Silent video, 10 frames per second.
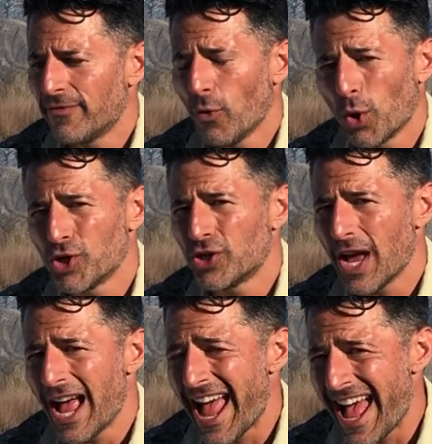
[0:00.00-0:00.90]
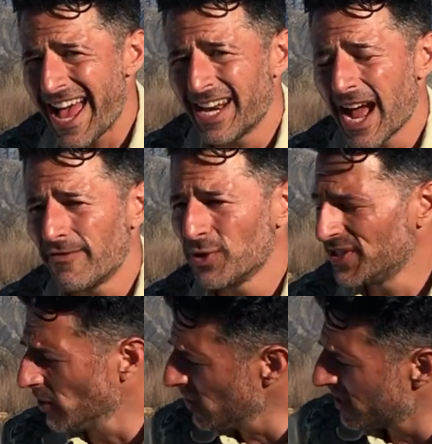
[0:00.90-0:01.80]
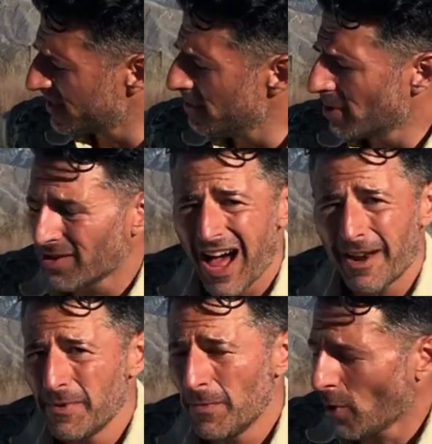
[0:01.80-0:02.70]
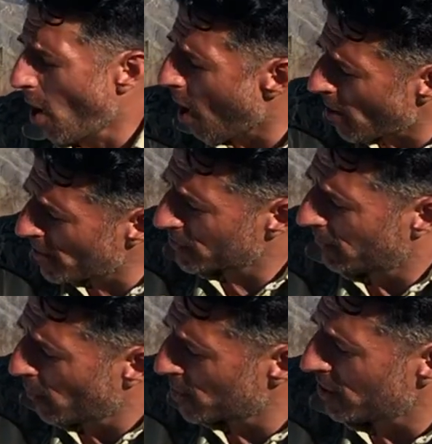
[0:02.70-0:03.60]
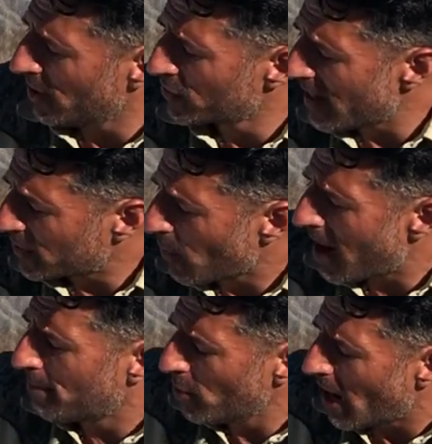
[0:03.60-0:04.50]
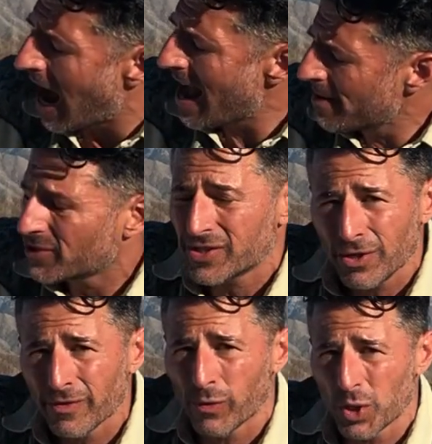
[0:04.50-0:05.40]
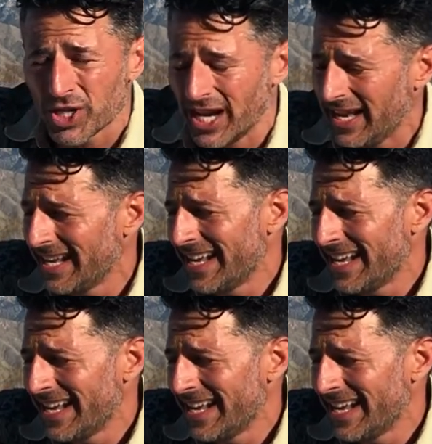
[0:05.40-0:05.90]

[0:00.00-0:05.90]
forge ahead, and I have resiliency. But a lot of people aren't so fortunate. So that's why I am still fortunate.